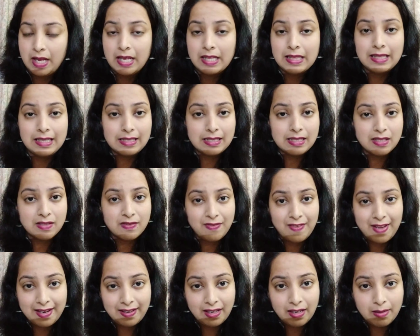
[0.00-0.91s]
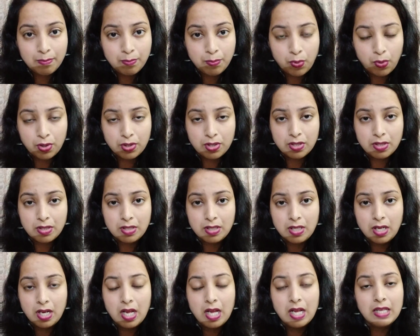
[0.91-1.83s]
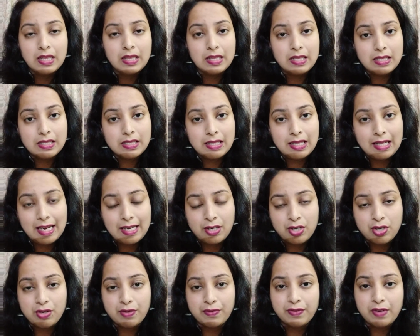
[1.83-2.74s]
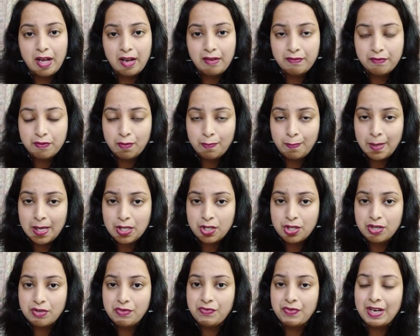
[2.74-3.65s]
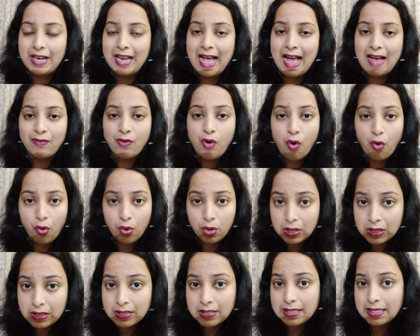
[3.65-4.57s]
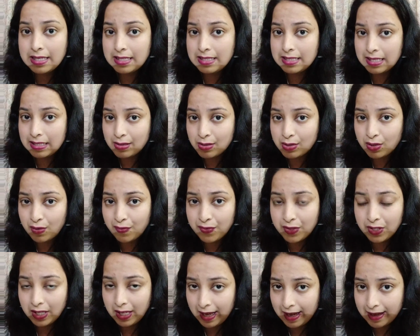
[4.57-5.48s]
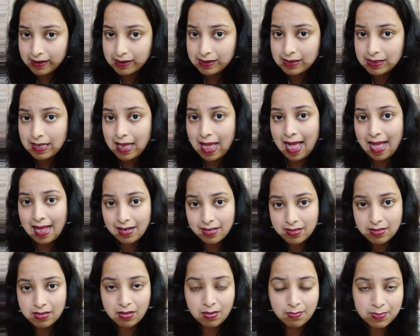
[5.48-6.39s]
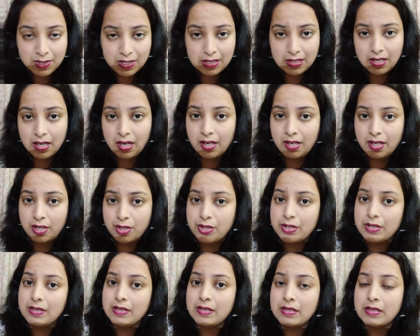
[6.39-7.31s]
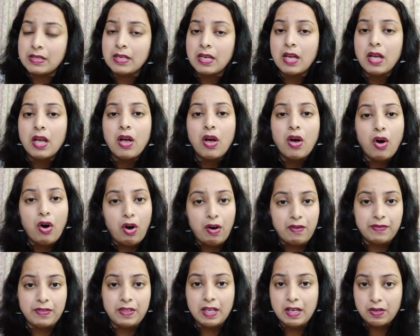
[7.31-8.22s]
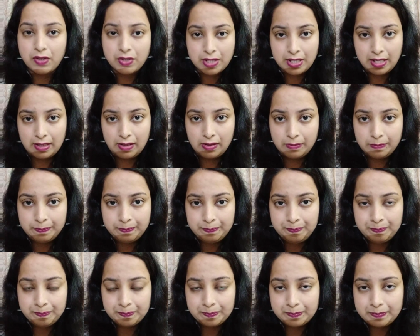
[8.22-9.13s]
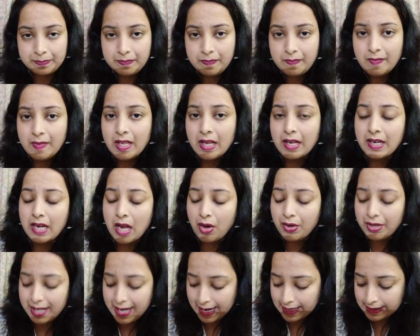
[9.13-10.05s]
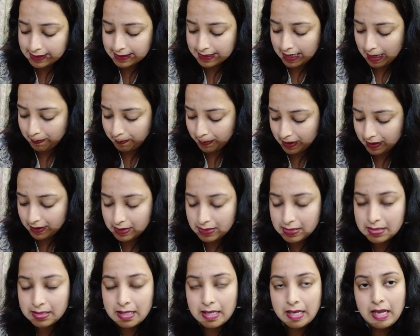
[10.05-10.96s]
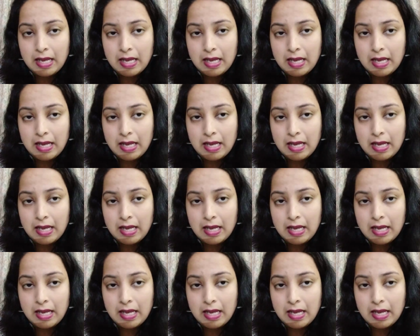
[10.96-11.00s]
This is very important. This letter of confirmation will have all the details of the guest and terms and conditions of the hotel. Now next step is